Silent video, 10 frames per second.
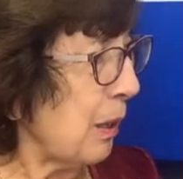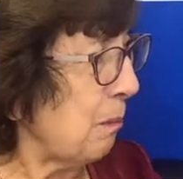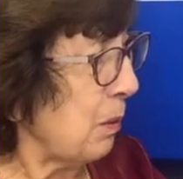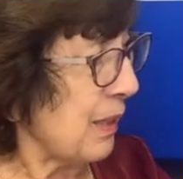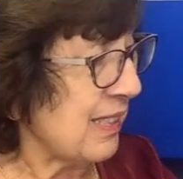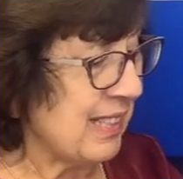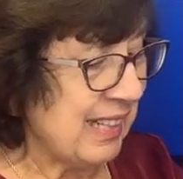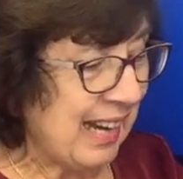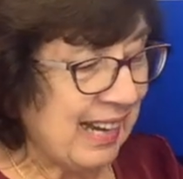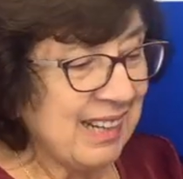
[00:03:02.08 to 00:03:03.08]
a book
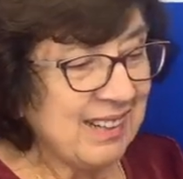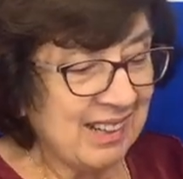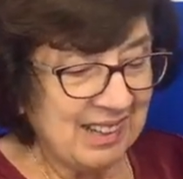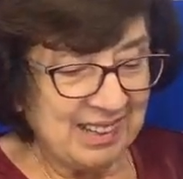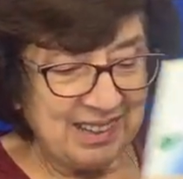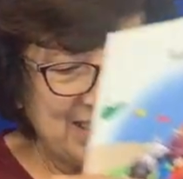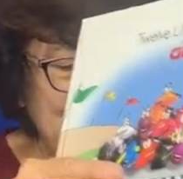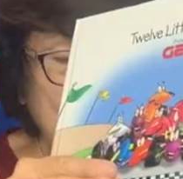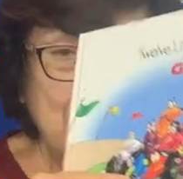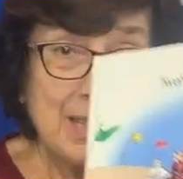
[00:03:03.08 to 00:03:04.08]
today
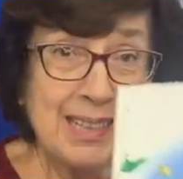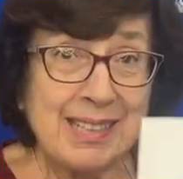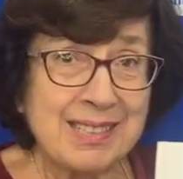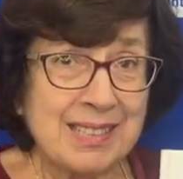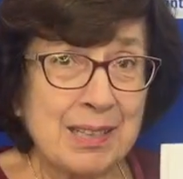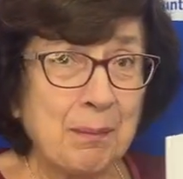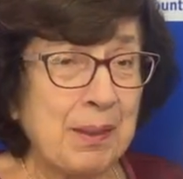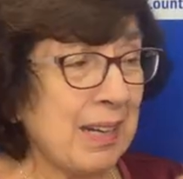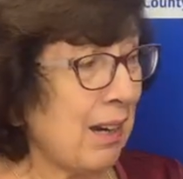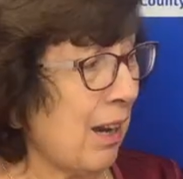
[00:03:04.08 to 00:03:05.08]
that really is
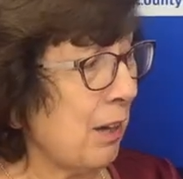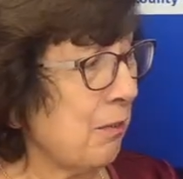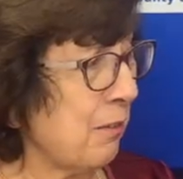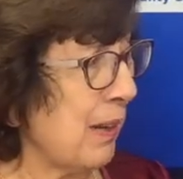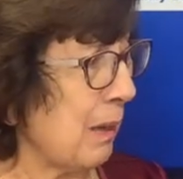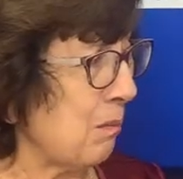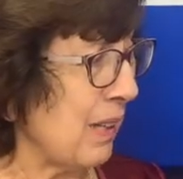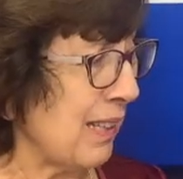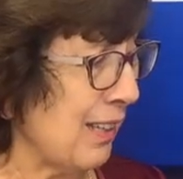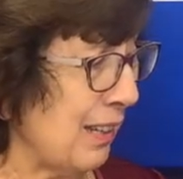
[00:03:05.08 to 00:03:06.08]
something our
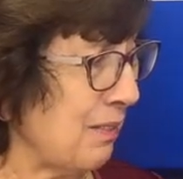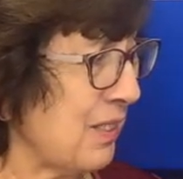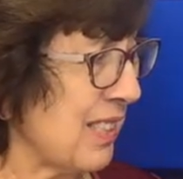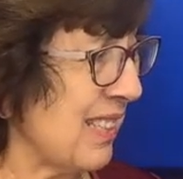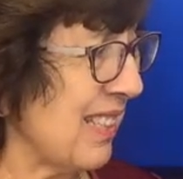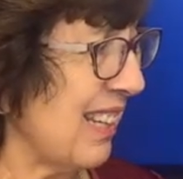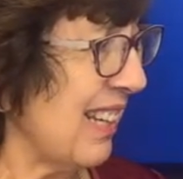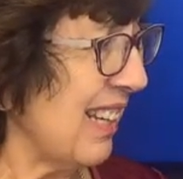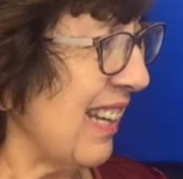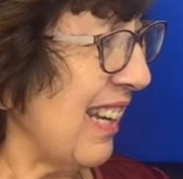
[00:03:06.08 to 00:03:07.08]
family loves.
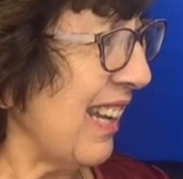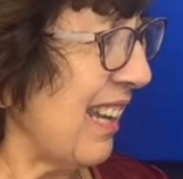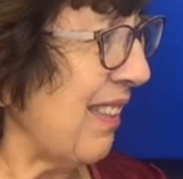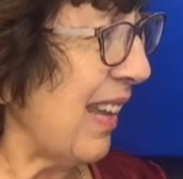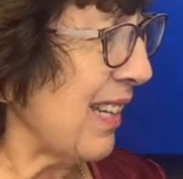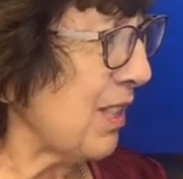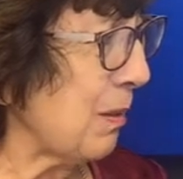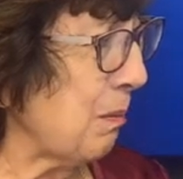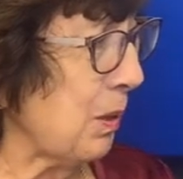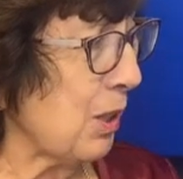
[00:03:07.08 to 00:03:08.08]
And that's a
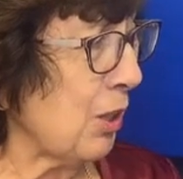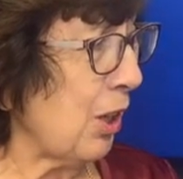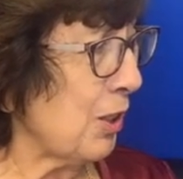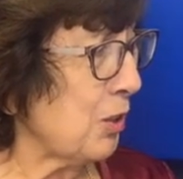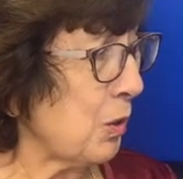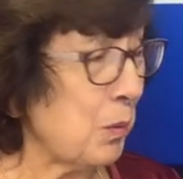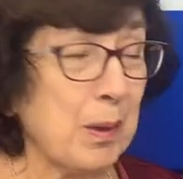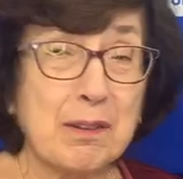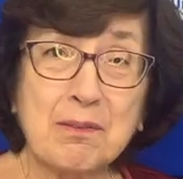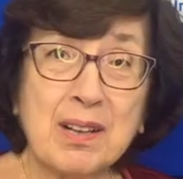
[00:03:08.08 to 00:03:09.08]
book called
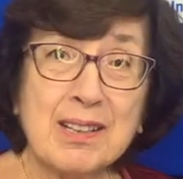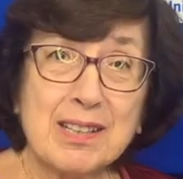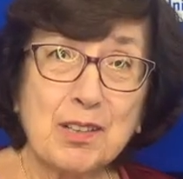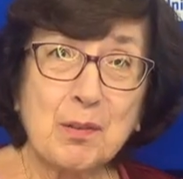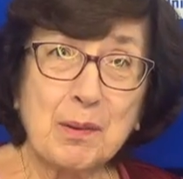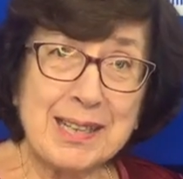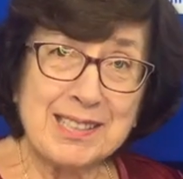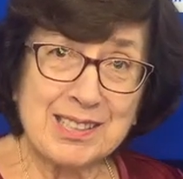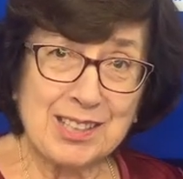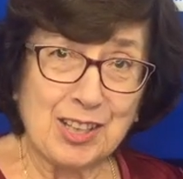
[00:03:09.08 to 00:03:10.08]
12 Little
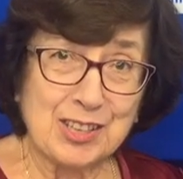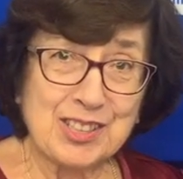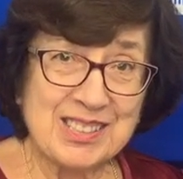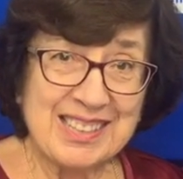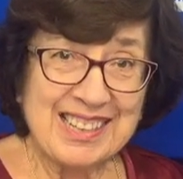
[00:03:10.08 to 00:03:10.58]
Race Cars.